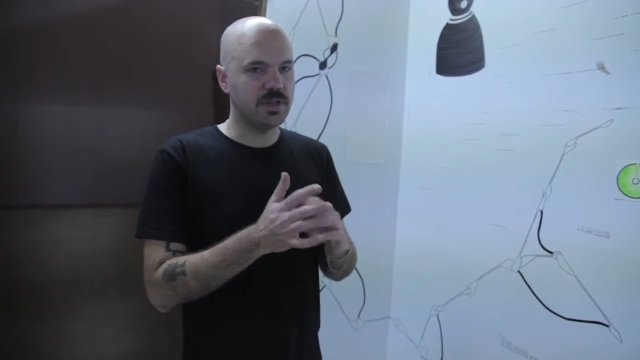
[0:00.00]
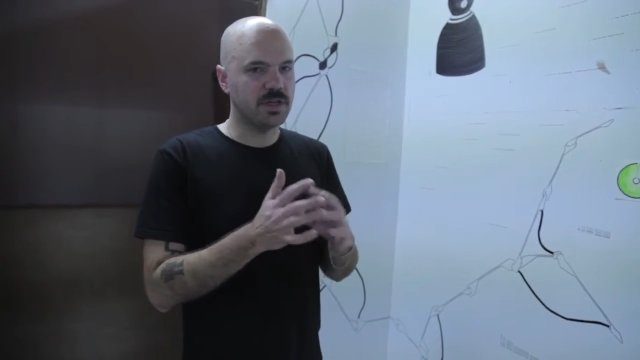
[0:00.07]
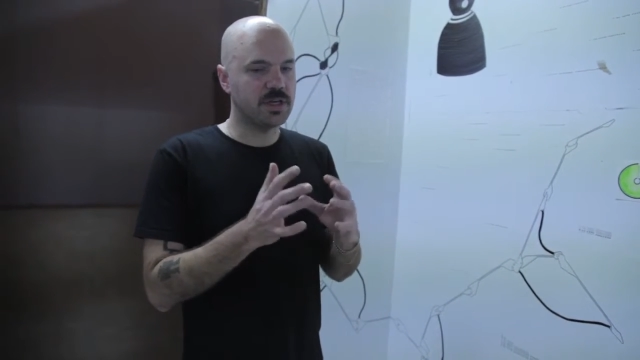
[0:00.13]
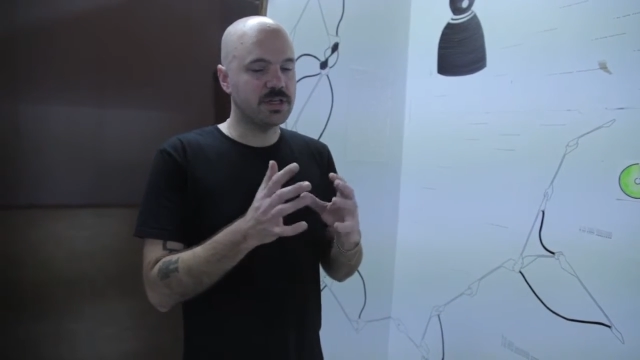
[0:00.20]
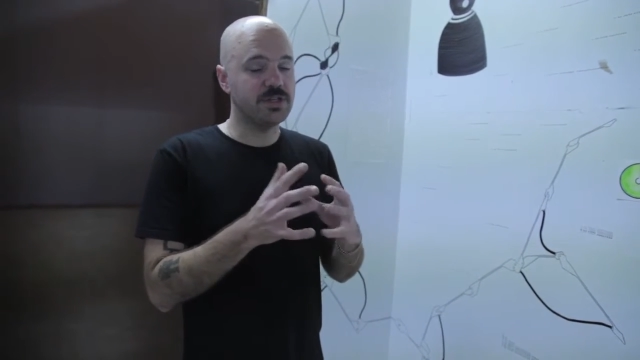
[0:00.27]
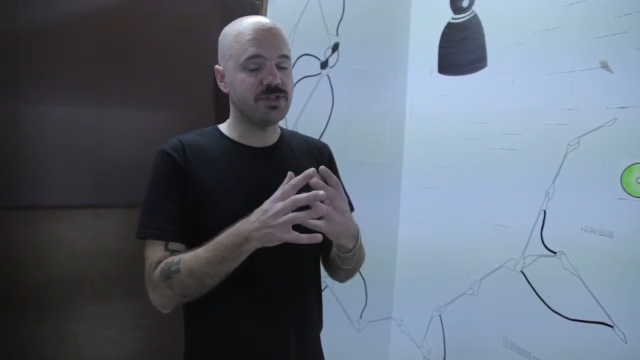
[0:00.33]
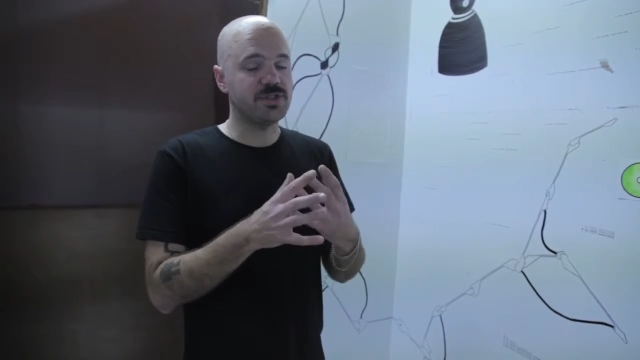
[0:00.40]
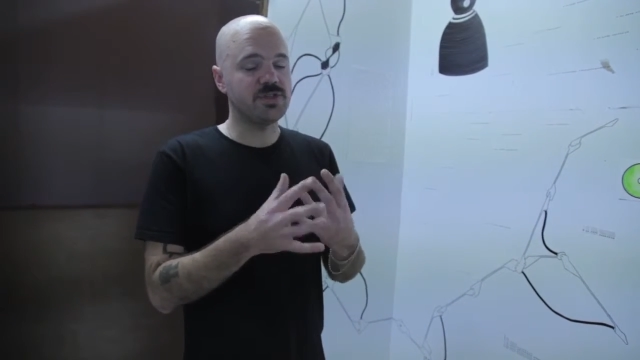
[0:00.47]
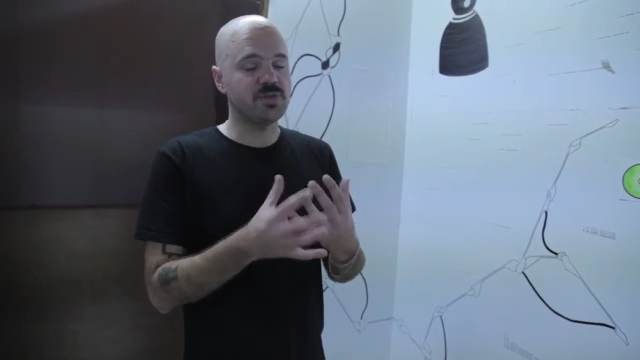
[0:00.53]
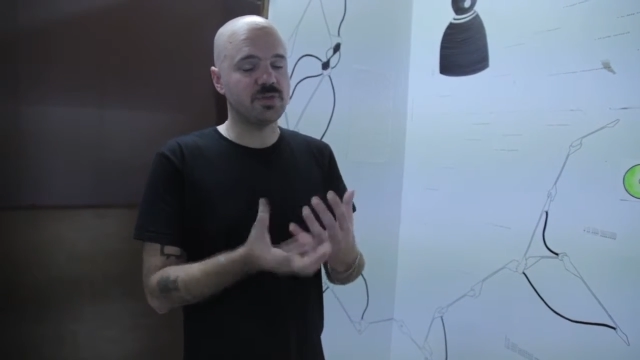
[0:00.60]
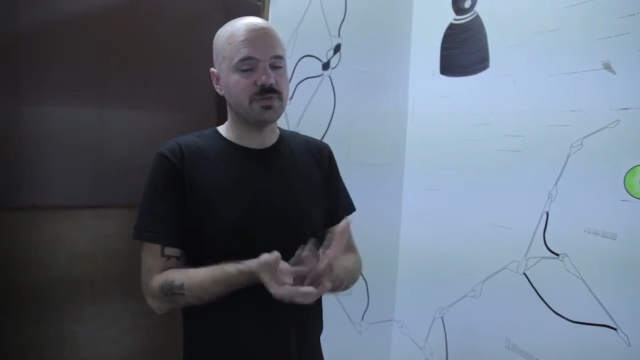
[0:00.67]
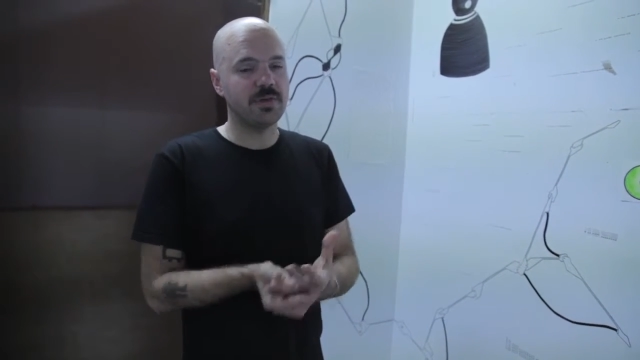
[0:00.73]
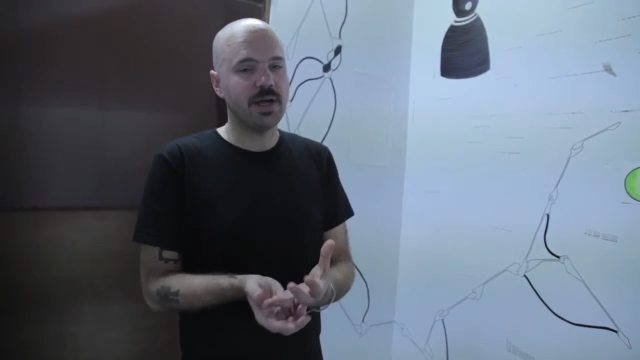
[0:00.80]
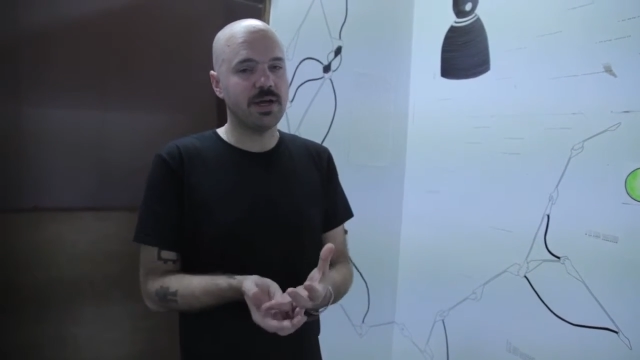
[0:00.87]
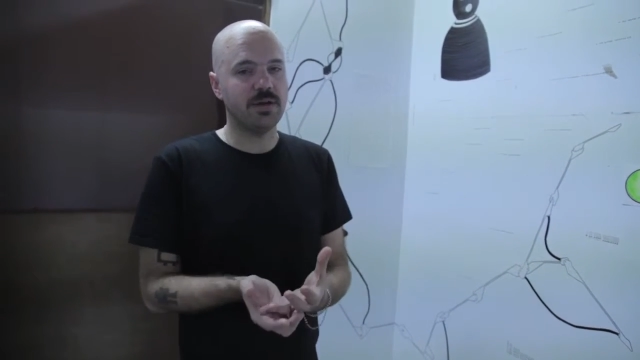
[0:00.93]
and the conditions
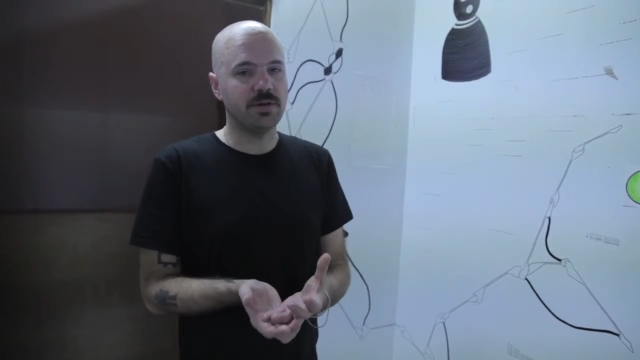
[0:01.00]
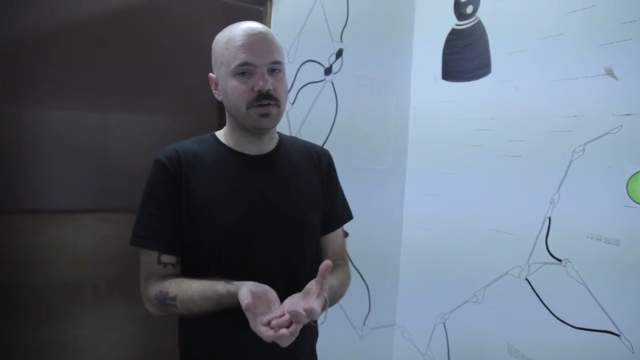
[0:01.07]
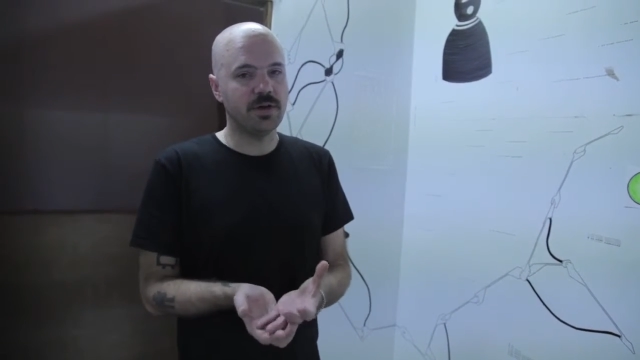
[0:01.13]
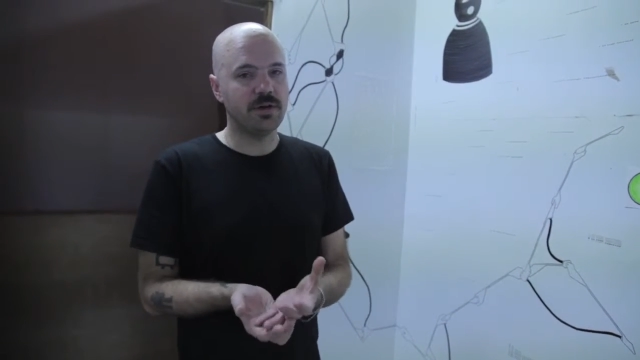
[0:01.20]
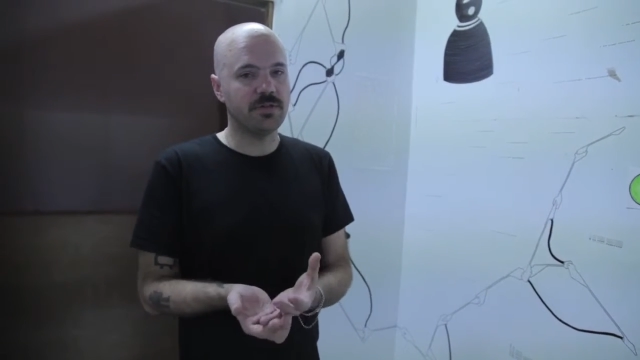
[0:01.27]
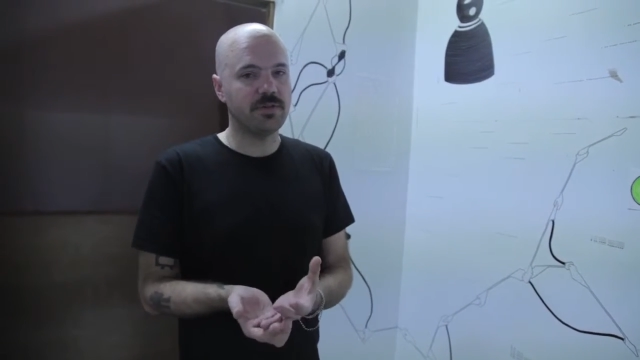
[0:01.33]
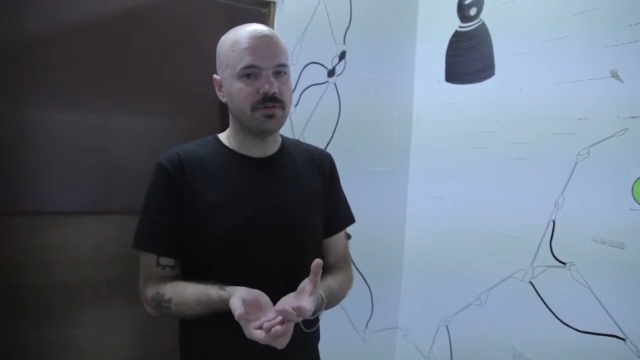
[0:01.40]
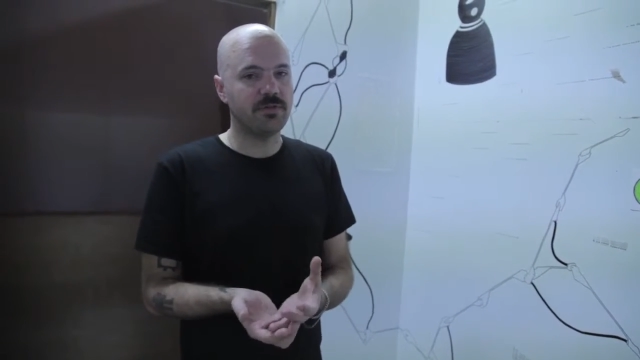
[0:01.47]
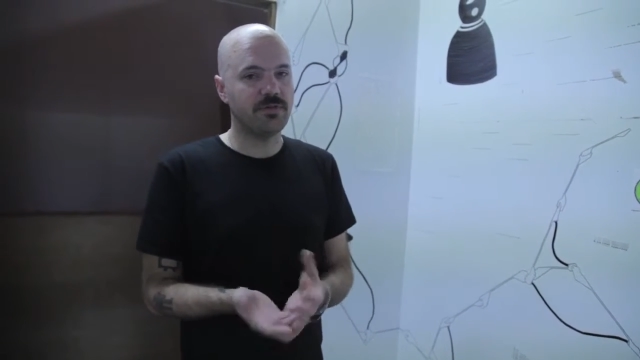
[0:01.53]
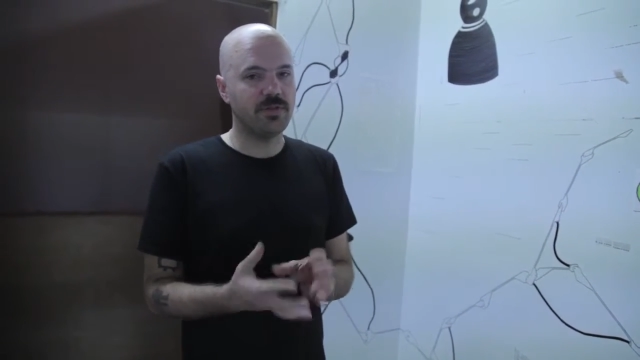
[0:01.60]
were right on Earth